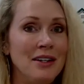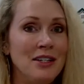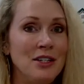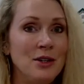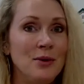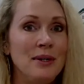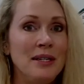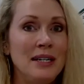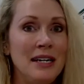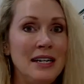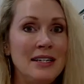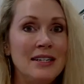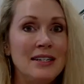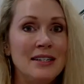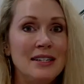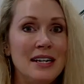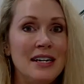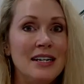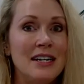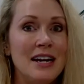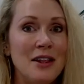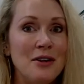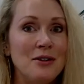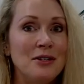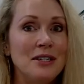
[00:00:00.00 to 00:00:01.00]
Do we need to see
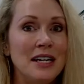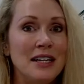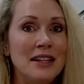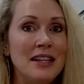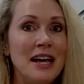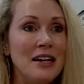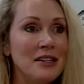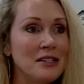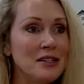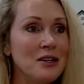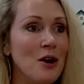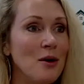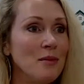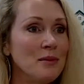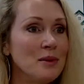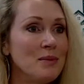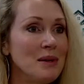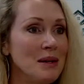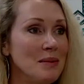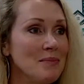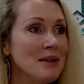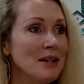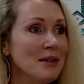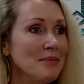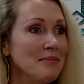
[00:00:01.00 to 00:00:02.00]
another 10,000 homes
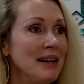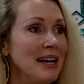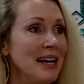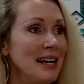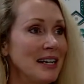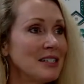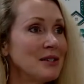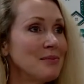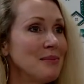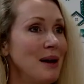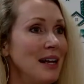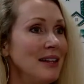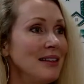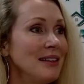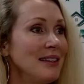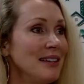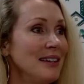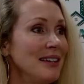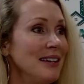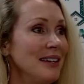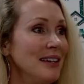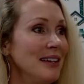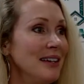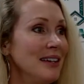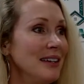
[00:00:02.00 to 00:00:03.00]
being built in the next month?
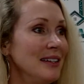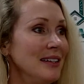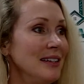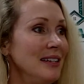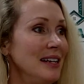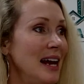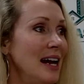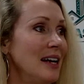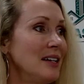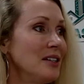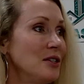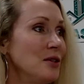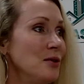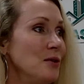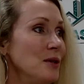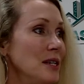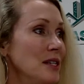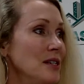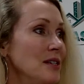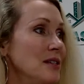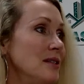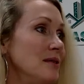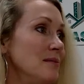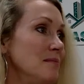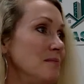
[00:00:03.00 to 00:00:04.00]
The answer
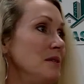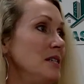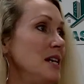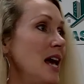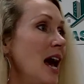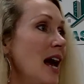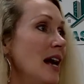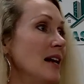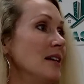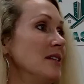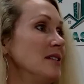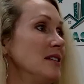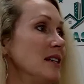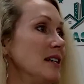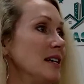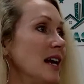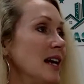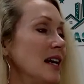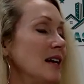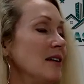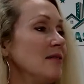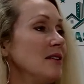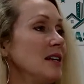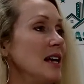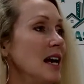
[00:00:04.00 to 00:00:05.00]
is yes, to
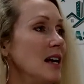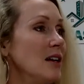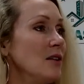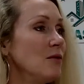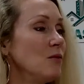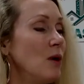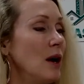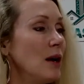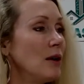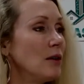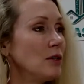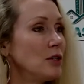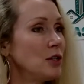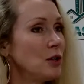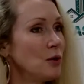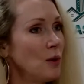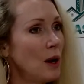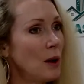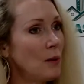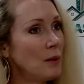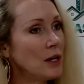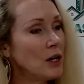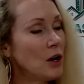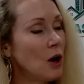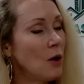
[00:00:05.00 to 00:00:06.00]
kind of get what
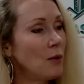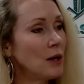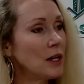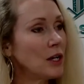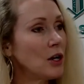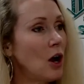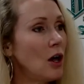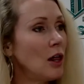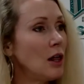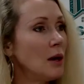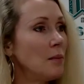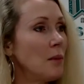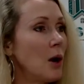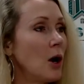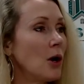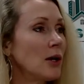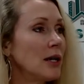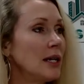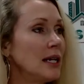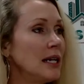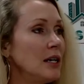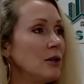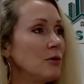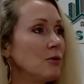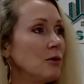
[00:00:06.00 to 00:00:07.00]
we call a
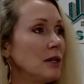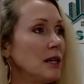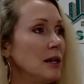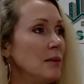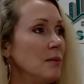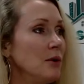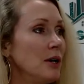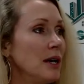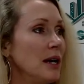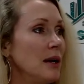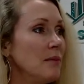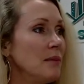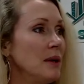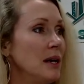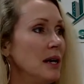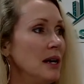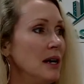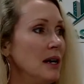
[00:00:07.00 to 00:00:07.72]
market equilibrium.